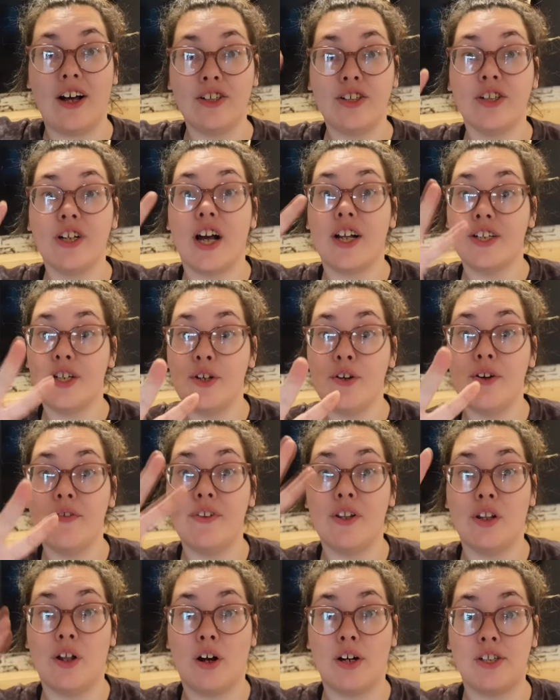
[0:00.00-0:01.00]
also got two of
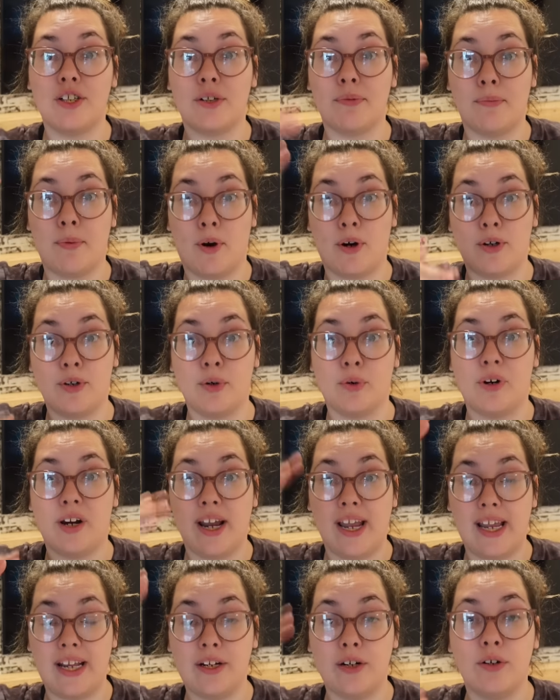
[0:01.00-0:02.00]
the larger barn door
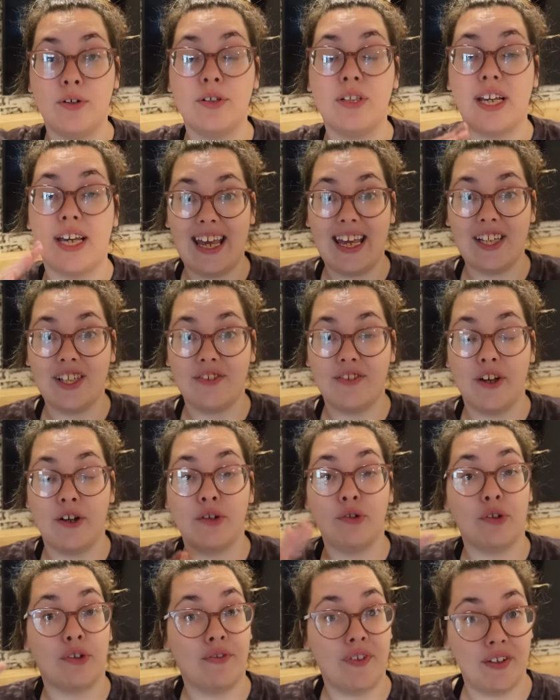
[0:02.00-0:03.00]
handles. Each of
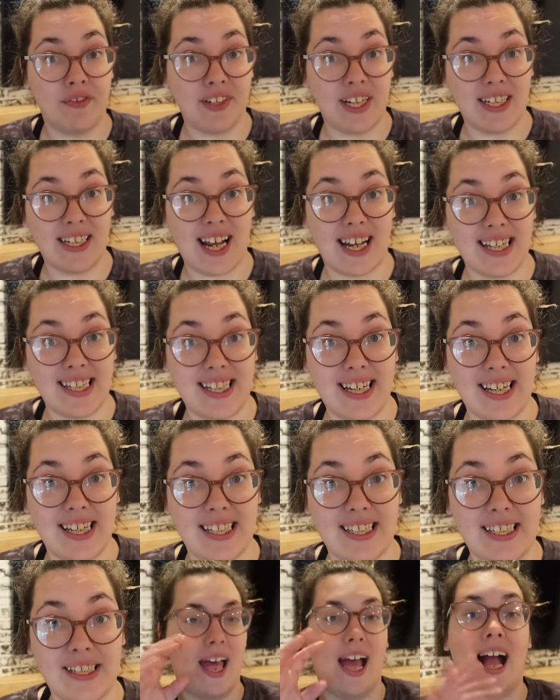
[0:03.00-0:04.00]
those were
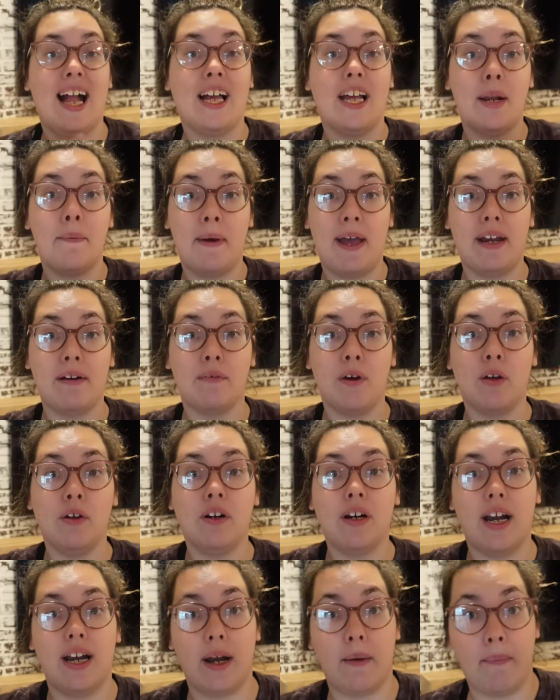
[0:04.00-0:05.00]
$15.96. I got a paint
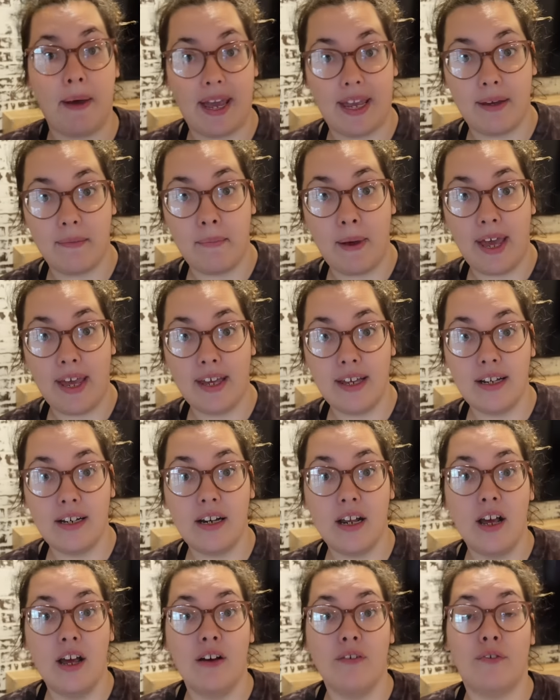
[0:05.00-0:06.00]
roller and a paint
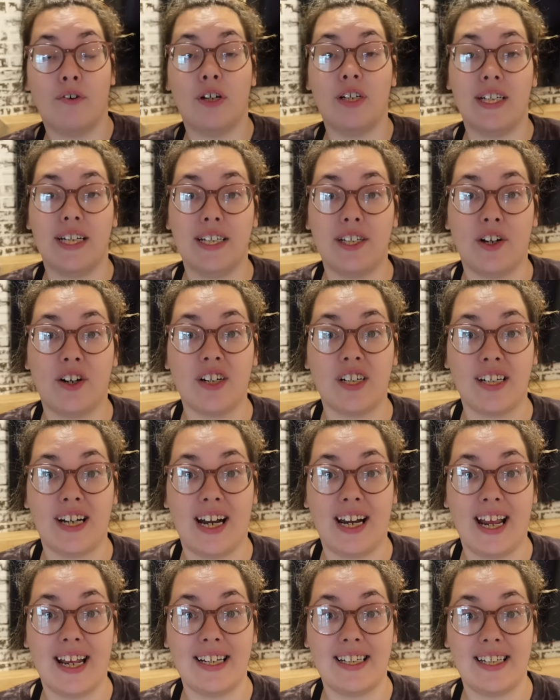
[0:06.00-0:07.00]
pan for
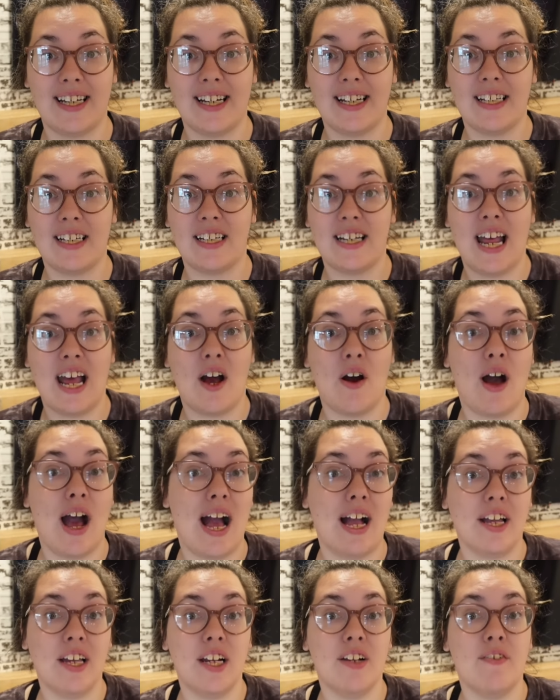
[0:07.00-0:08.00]
$6.98. Now,
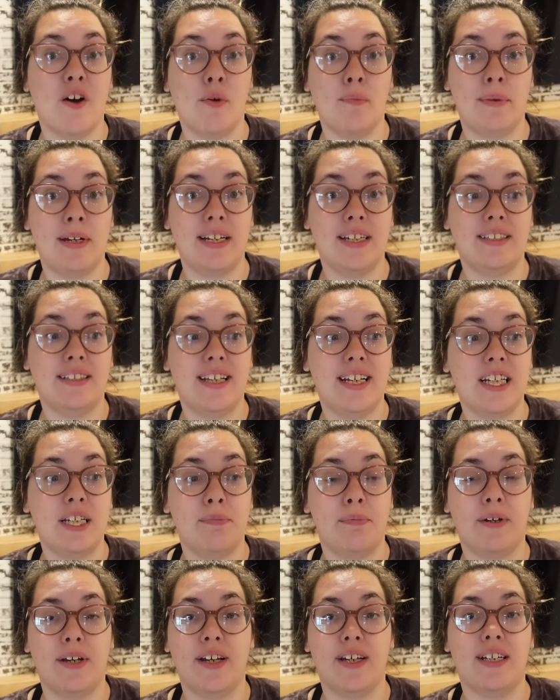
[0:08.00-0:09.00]
I could have omitted this
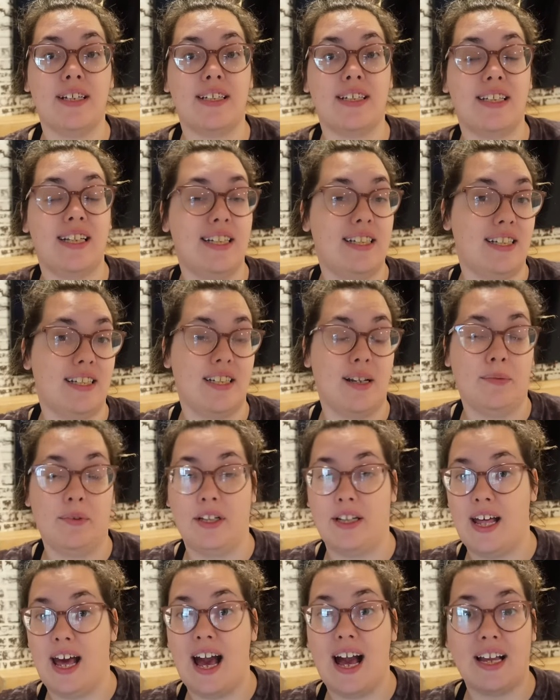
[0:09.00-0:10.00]
because this is
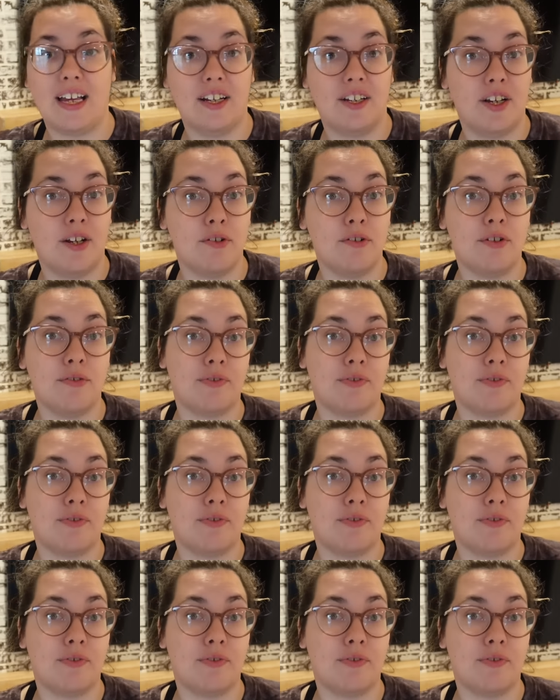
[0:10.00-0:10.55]
something that I can use